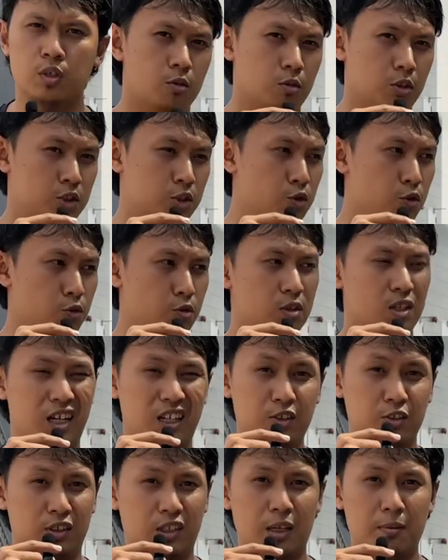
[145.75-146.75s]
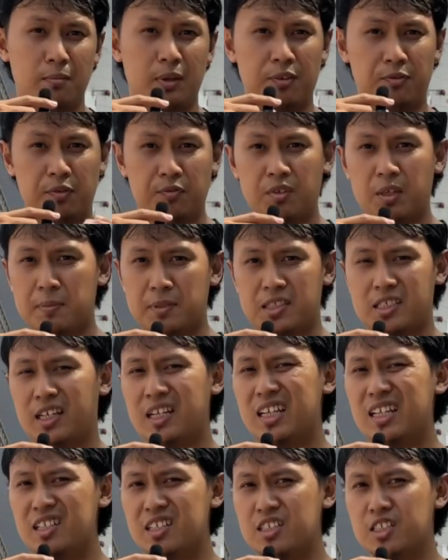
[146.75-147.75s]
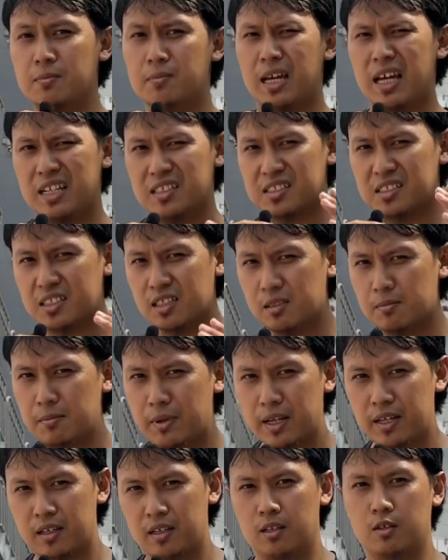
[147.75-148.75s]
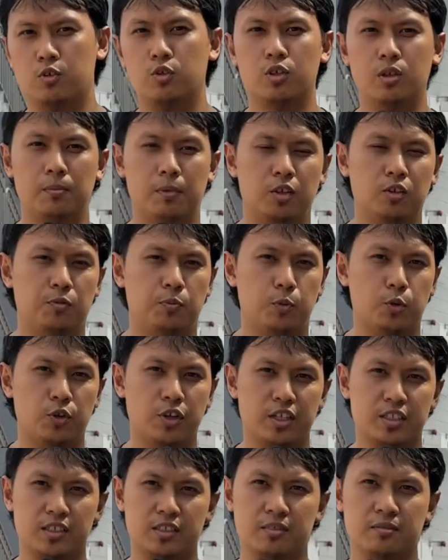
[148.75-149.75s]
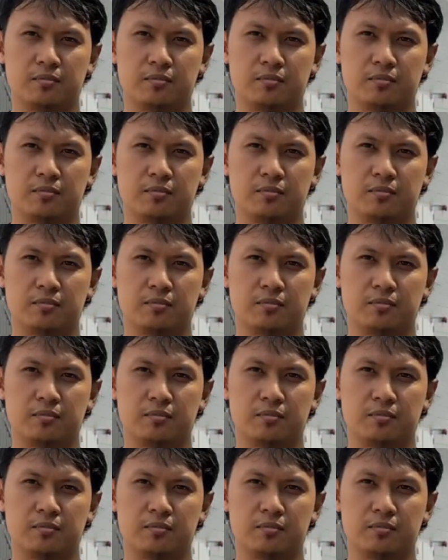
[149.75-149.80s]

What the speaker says: Because you could cut your time by 50% in the gym and still make good amount of progress.